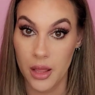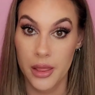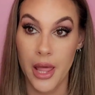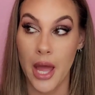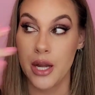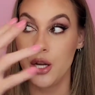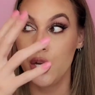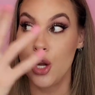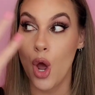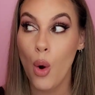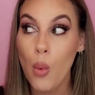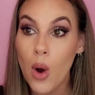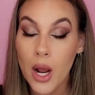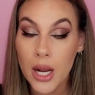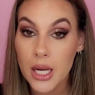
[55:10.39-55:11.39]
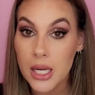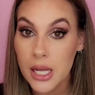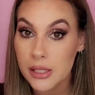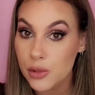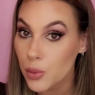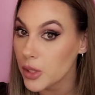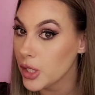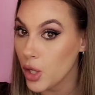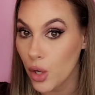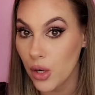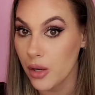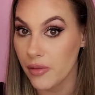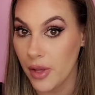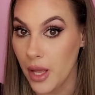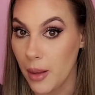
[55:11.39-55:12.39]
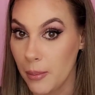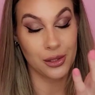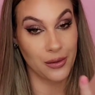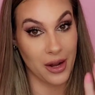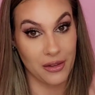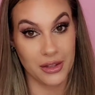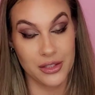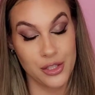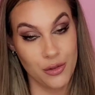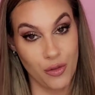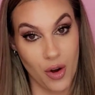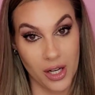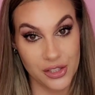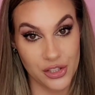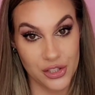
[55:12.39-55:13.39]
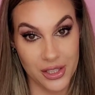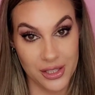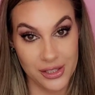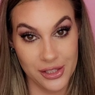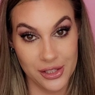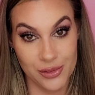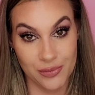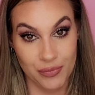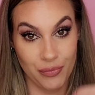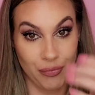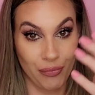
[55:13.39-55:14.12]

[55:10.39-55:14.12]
that no one has really heard of him. So now that you've watched this,